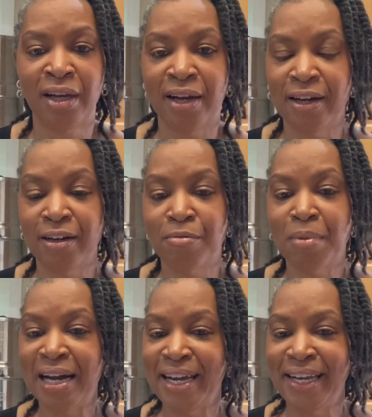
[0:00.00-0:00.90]
Uh,
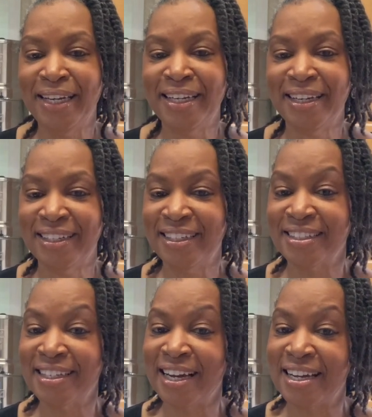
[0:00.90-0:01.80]
mine does
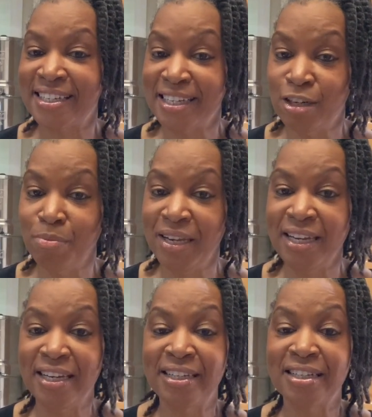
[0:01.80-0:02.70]
not tell me.
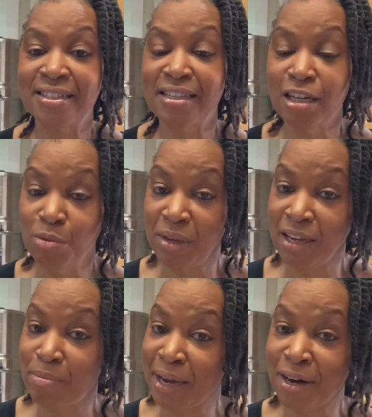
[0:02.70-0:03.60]
It does tell me
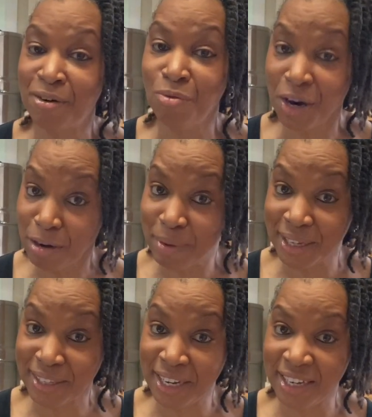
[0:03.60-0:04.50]
about water
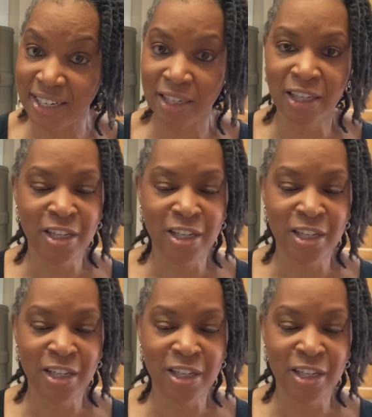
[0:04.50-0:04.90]
bath canning.